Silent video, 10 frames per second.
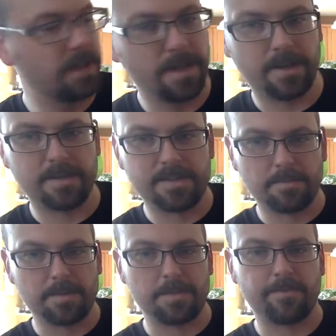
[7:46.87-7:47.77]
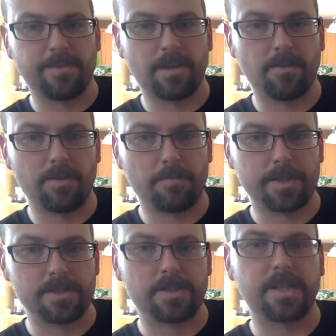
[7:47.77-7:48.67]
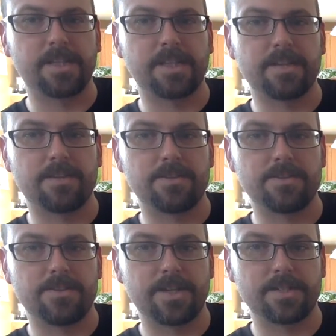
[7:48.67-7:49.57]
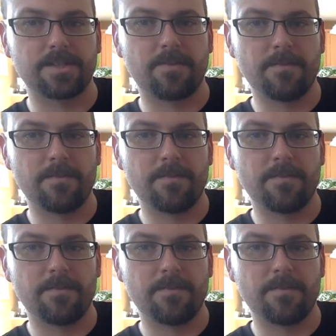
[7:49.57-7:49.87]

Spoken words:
And sometimes I'll follow up by striking that third string, so.